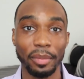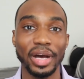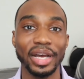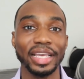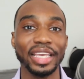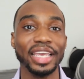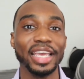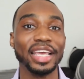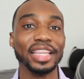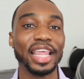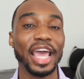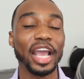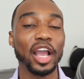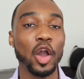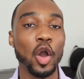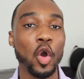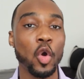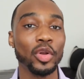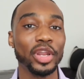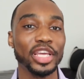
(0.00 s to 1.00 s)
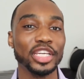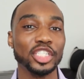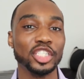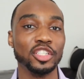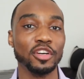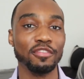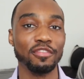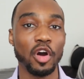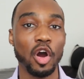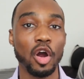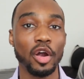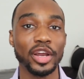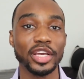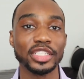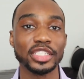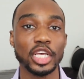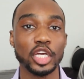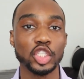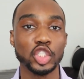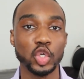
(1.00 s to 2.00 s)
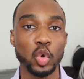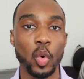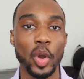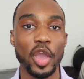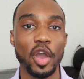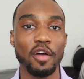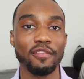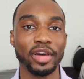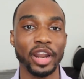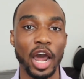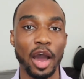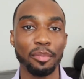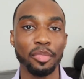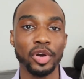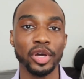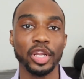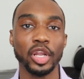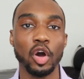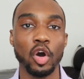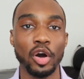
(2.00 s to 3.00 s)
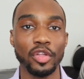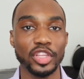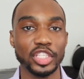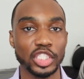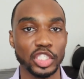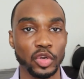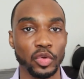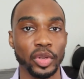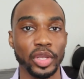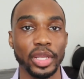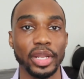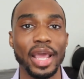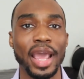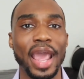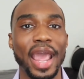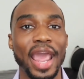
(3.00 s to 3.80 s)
Again, that code is JAVARES12, and I'll put it on the screen.